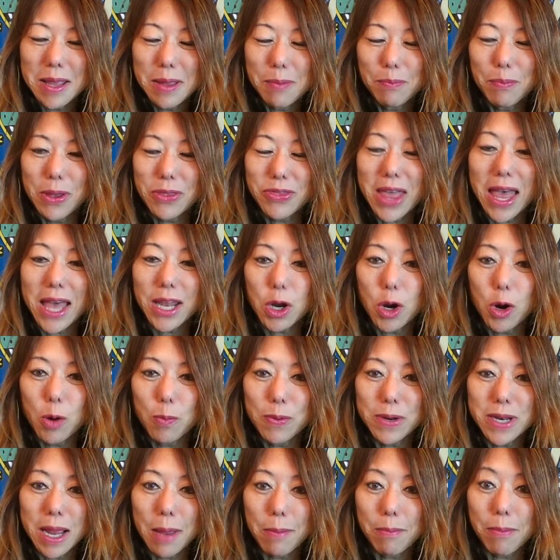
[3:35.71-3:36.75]
But that
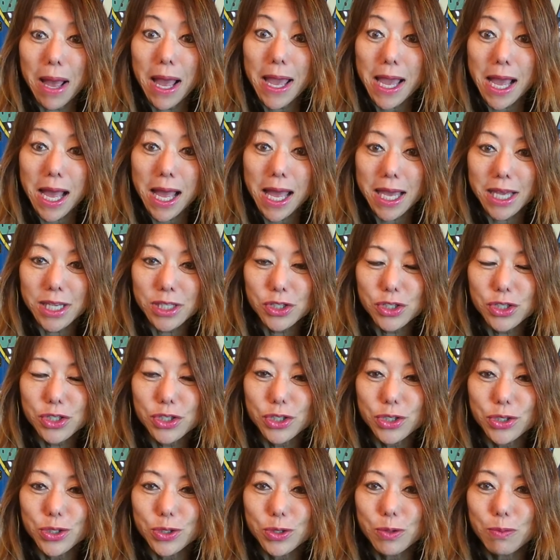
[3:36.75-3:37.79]
opened up my eyes
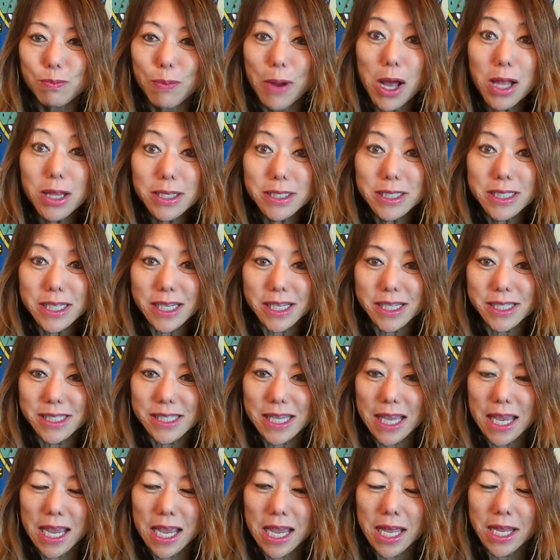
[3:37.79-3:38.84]
to politics
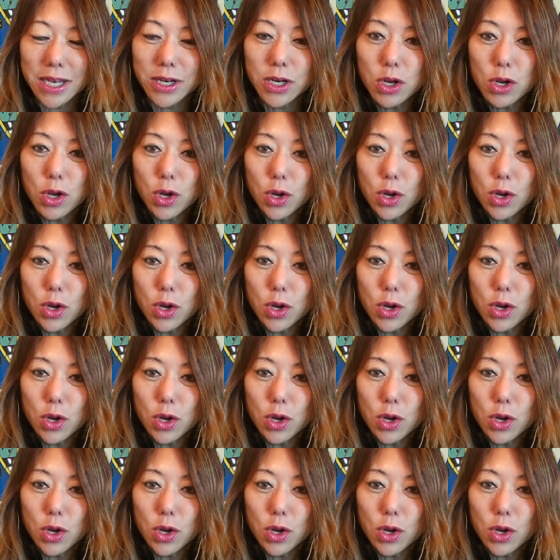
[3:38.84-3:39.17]
and